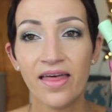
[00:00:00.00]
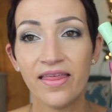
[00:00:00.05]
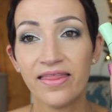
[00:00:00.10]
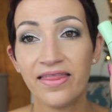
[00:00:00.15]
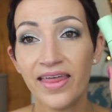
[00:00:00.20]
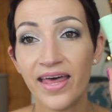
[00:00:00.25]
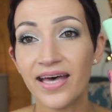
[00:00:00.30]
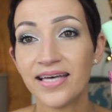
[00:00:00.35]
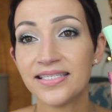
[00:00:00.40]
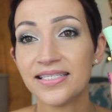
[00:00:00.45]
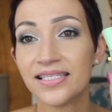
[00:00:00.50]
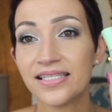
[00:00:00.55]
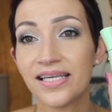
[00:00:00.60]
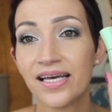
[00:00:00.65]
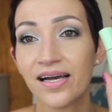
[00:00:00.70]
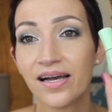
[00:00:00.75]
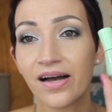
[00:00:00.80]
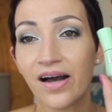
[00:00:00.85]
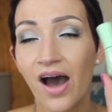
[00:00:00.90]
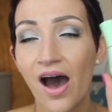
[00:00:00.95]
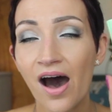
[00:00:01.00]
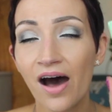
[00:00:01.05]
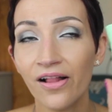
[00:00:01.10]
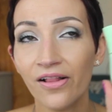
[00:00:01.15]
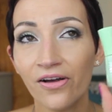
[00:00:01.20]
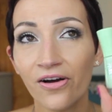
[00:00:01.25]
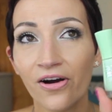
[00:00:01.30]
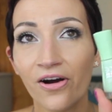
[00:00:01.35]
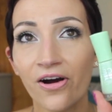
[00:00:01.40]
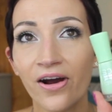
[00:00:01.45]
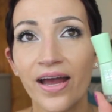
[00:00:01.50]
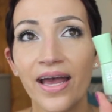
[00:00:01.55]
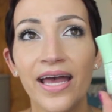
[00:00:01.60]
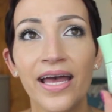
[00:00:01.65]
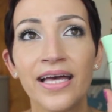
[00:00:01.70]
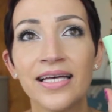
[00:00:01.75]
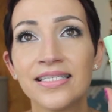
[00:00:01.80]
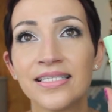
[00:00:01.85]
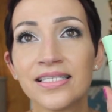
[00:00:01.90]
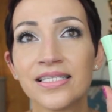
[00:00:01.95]
This color
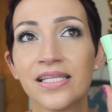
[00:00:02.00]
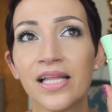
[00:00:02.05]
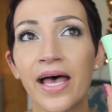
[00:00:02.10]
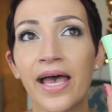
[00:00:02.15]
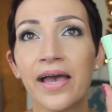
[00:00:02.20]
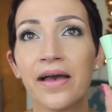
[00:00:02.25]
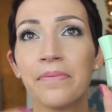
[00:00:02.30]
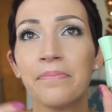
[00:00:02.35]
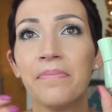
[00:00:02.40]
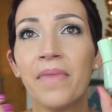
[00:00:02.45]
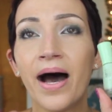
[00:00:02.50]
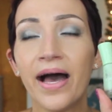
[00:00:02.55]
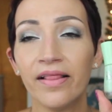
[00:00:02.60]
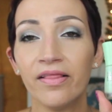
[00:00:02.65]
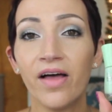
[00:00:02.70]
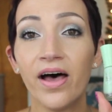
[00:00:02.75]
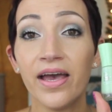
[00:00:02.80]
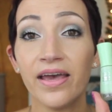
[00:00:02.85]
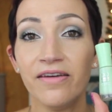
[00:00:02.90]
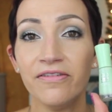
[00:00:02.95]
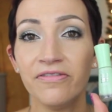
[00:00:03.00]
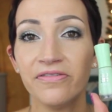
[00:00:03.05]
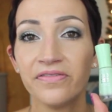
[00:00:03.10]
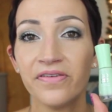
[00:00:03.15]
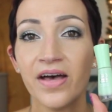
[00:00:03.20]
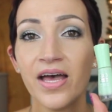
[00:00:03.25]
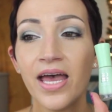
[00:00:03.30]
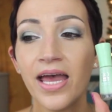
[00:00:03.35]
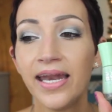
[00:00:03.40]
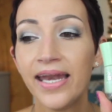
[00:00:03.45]
is like my life.